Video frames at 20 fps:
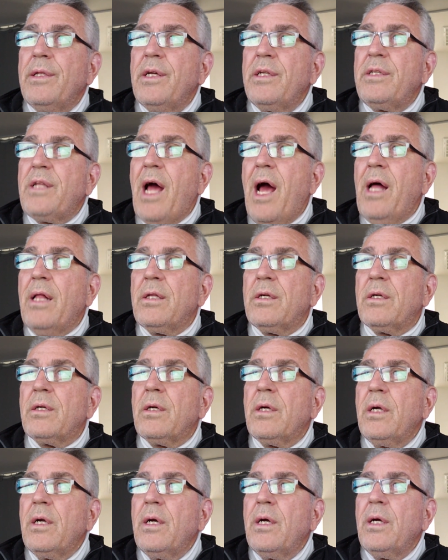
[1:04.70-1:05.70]
The
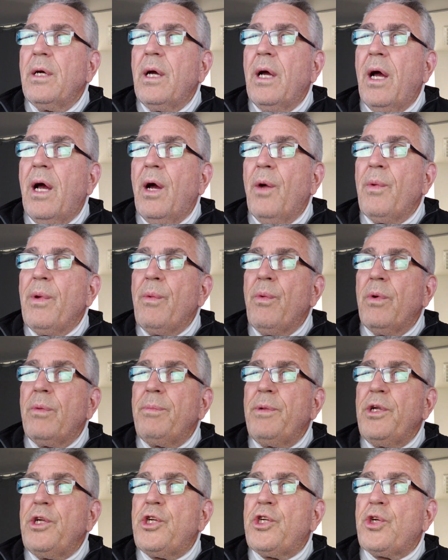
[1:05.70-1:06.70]
dollar, we
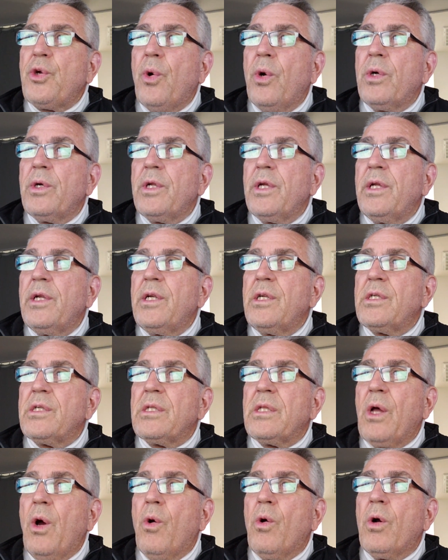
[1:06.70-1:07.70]
would be short. It
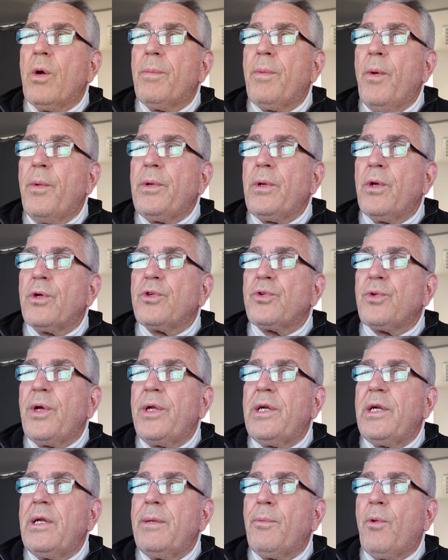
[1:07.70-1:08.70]
is lower, but we don't
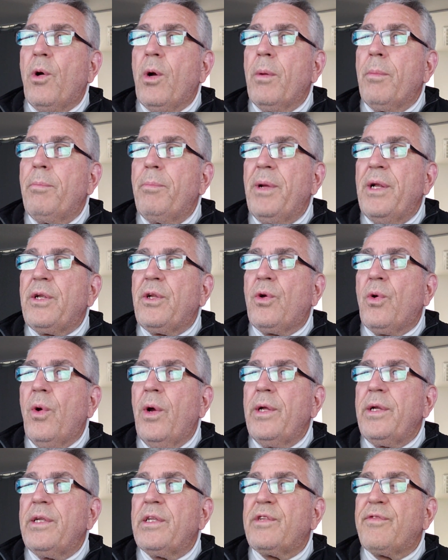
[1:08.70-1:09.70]
trade it anymore.
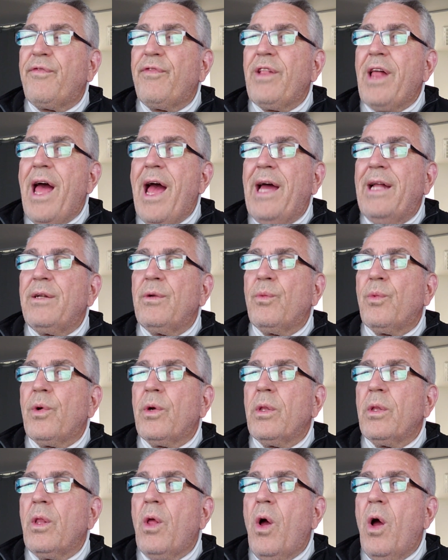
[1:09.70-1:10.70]
Bitcoin is flat.
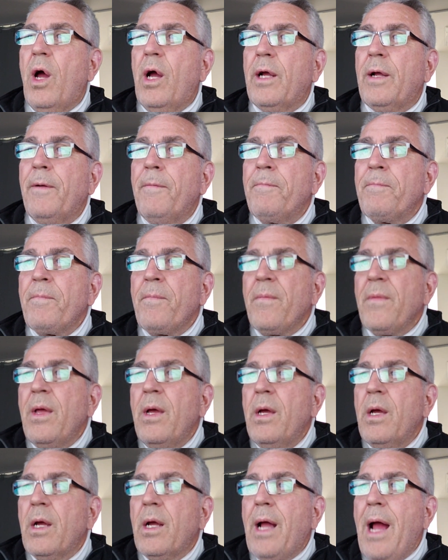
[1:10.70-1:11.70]
We're long.
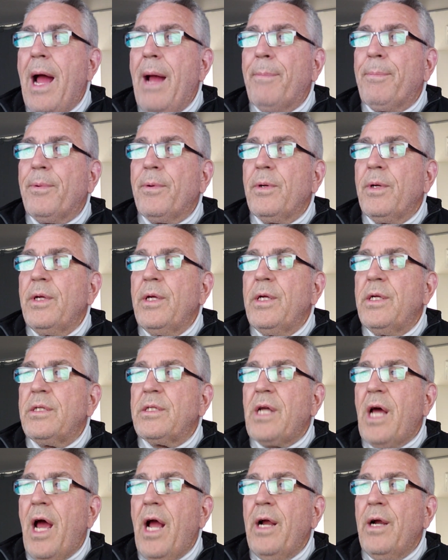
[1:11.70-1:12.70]
Copper
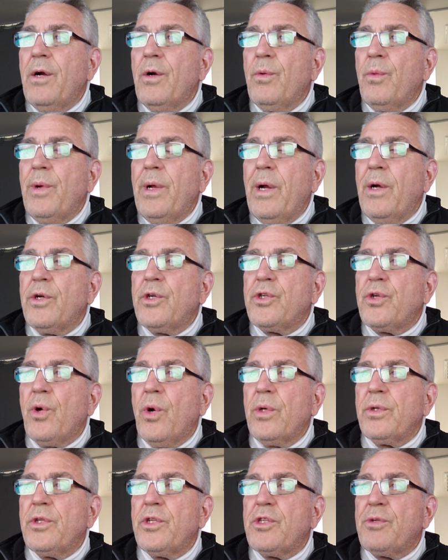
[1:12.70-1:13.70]
is higher. We are
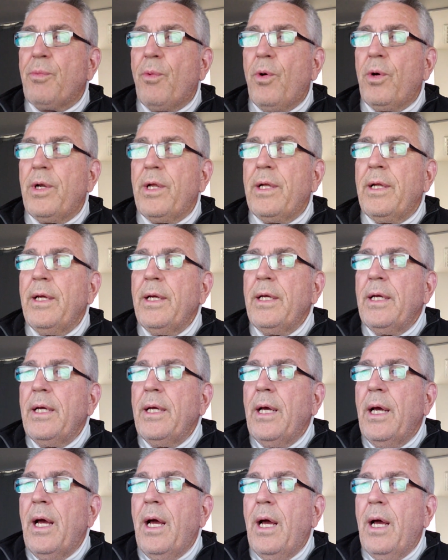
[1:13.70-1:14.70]
short this morning.
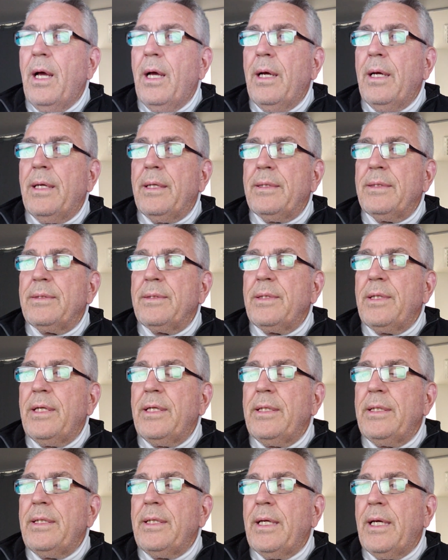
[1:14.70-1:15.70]

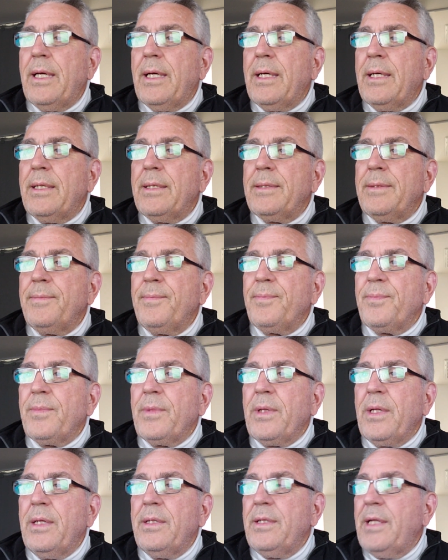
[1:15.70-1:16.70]
In
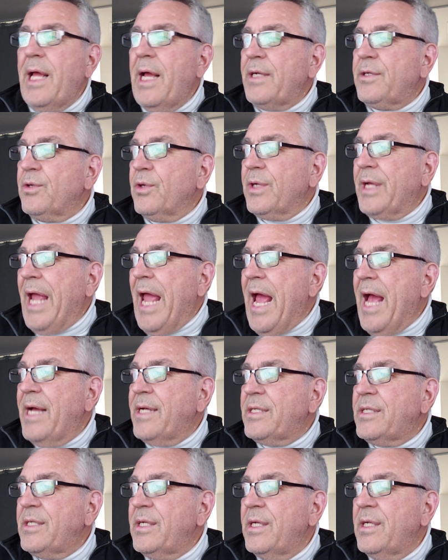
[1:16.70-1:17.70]
natural
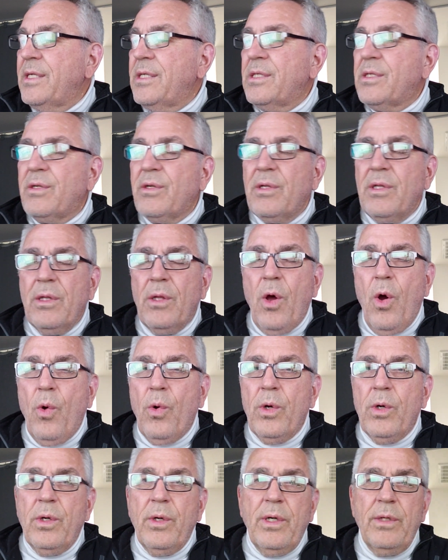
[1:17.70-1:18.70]
gas is
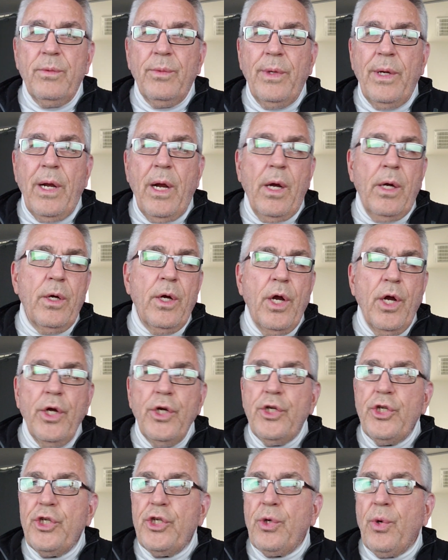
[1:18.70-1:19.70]
lower, and we are
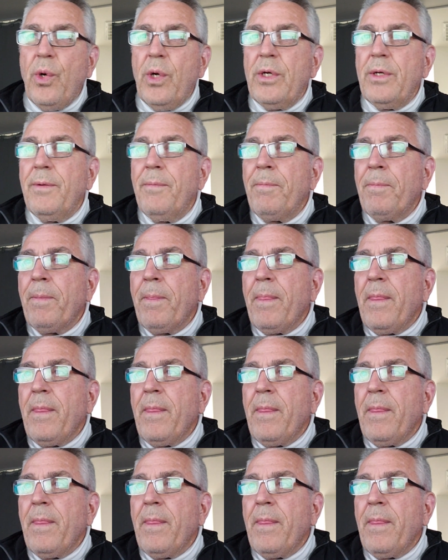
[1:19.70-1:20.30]
short.